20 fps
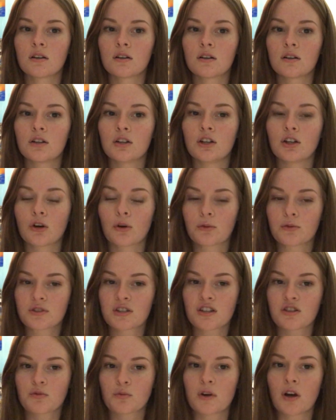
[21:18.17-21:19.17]
you know,
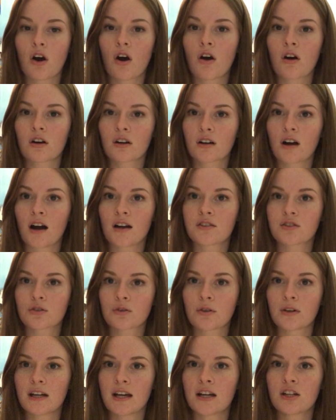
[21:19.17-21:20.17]
since we are God's
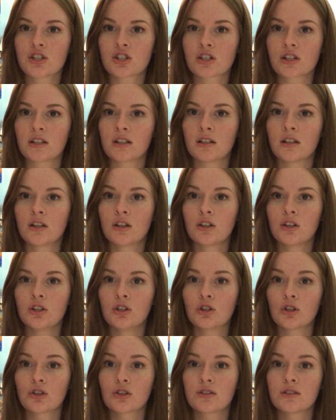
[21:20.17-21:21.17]
creation,
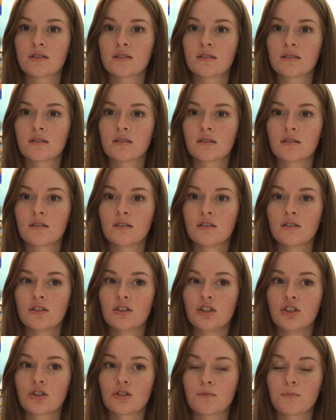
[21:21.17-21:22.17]
you're
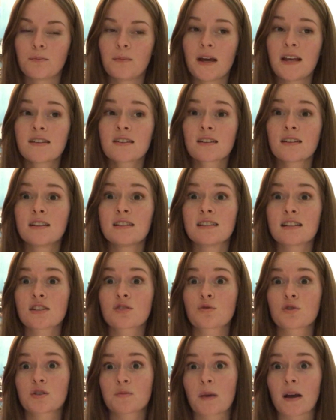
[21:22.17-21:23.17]
basically
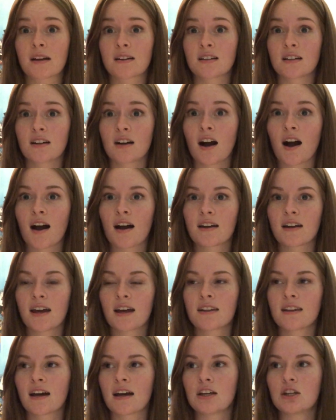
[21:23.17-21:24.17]
disrespecting God,
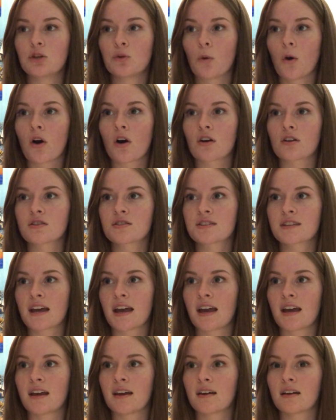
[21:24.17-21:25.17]
and that you are
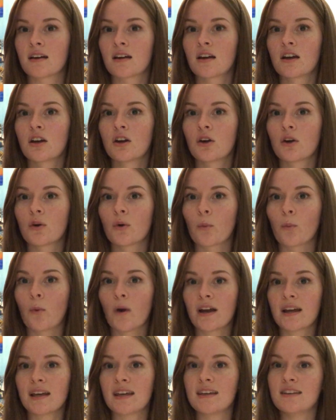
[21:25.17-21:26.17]
saying
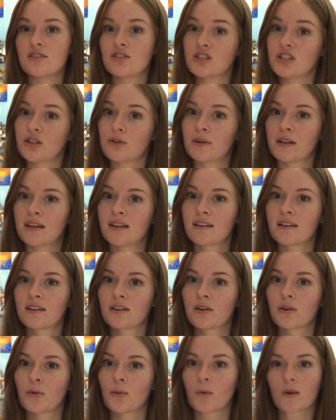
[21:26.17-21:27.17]
what he's doing
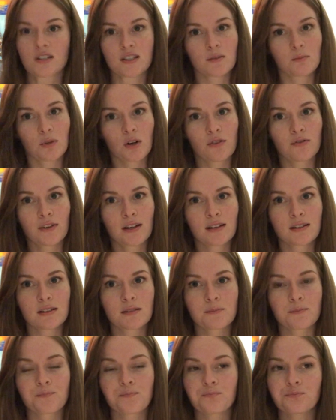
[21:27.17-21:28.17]
wasn't perfect.
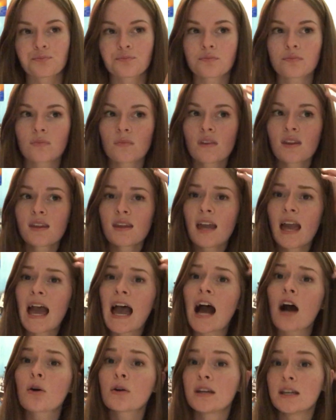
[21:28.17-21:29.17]

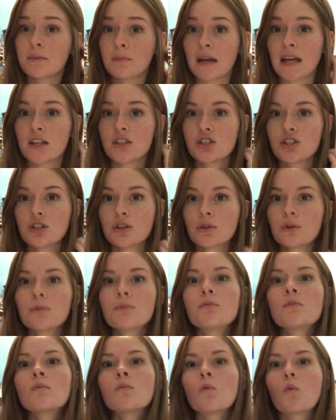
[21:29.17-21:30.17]
How he made you
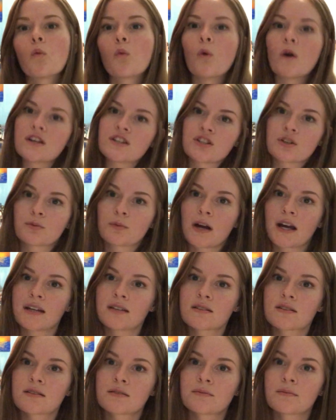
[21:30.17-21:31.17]
wasn't
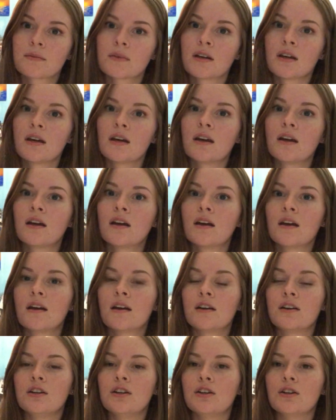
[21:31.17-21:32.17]
right.
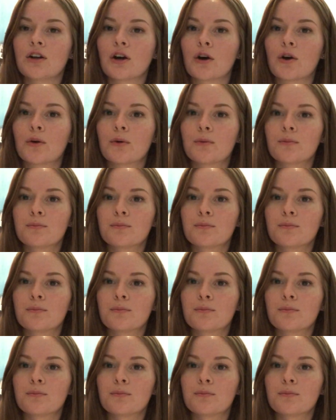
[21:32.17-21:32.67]
You know,